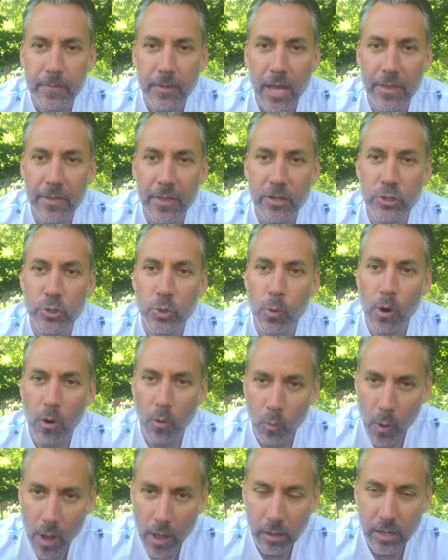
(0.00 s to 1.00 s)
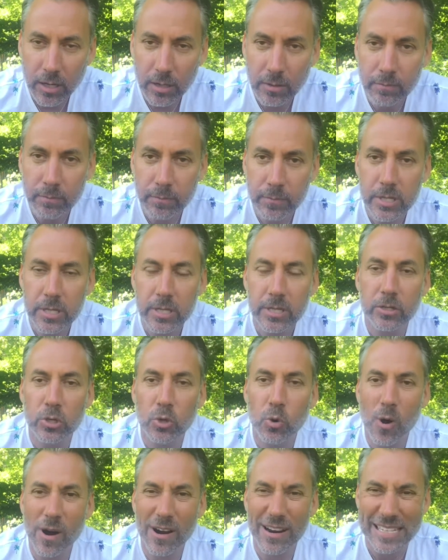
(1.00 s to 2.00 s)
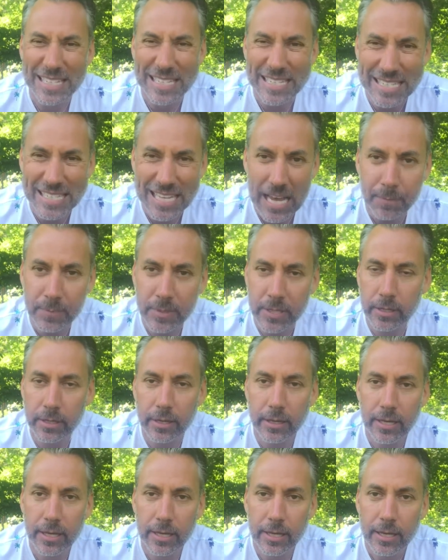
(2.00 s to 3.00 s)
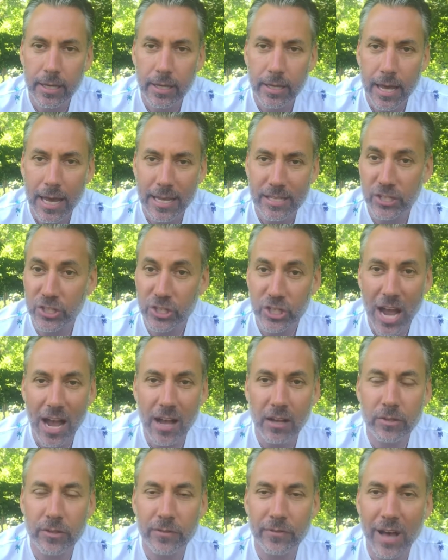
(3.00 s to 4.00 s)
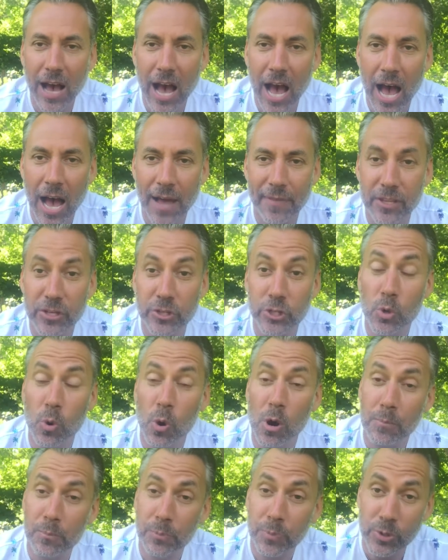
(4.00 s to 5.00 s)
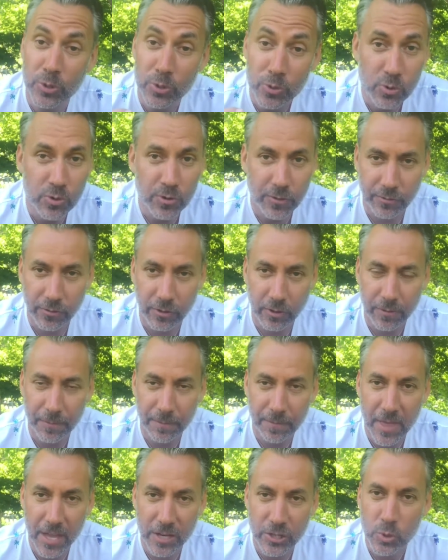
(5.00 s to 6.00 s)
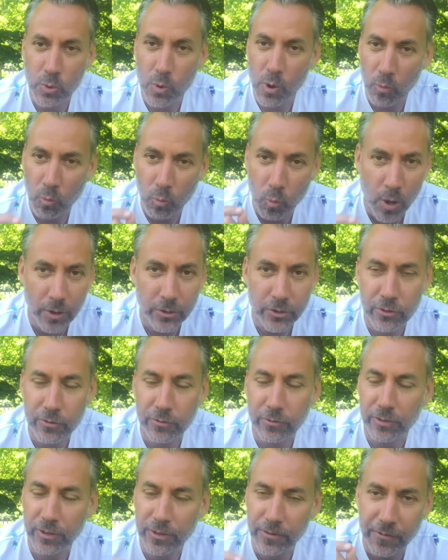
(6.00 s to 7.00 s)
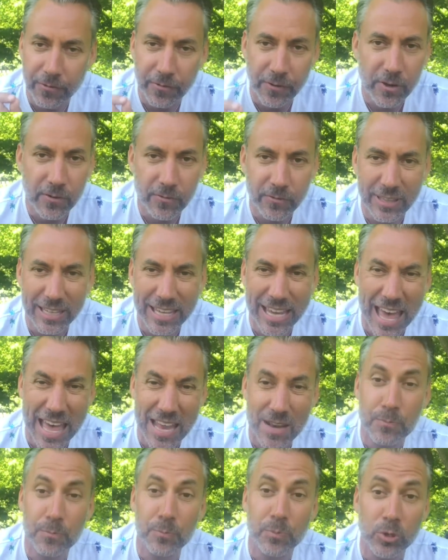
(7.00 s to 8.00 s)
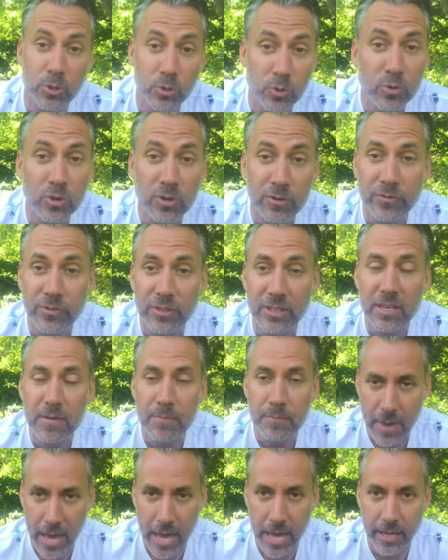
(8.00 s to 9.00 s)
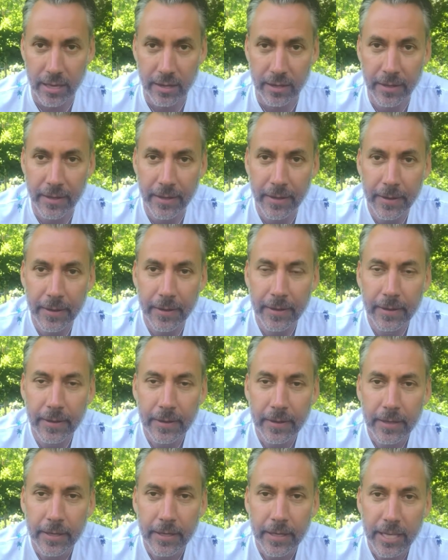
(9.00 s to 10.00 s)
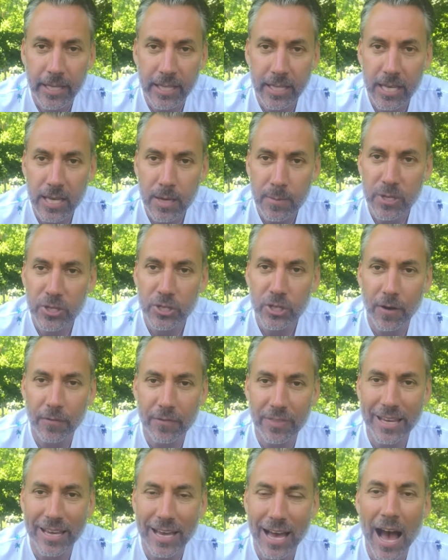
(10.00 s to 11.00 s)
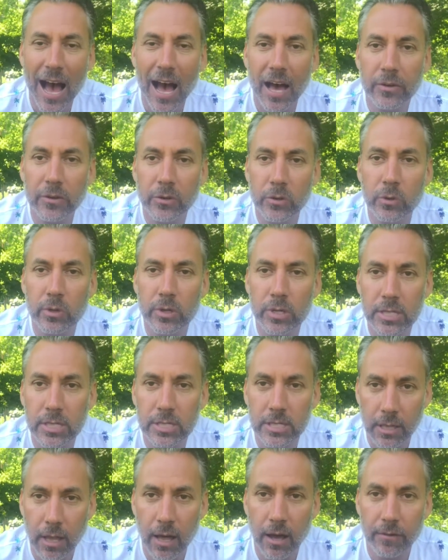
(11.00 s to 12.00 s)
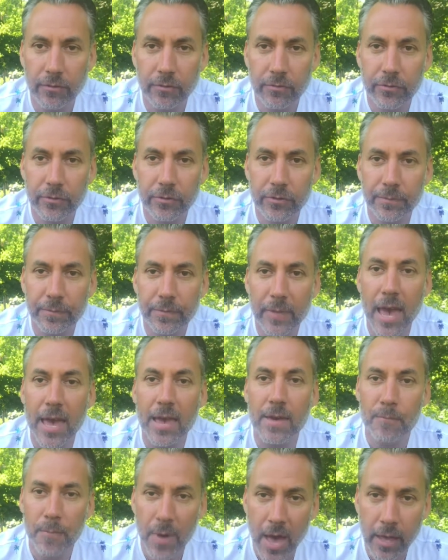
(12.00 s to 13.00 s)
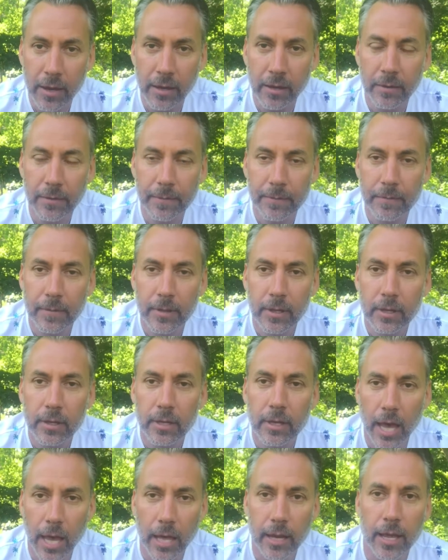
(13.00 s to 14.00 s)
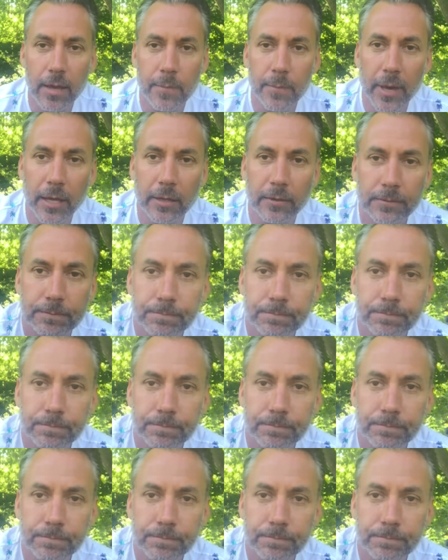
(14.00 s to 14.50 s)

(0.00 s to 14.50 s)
And that you are welcomed, you are accepted as a child of God, that you are beautiful, that you are wonderfully, fearfully, and beautifully made in the image of the God who is love. Amen and amen.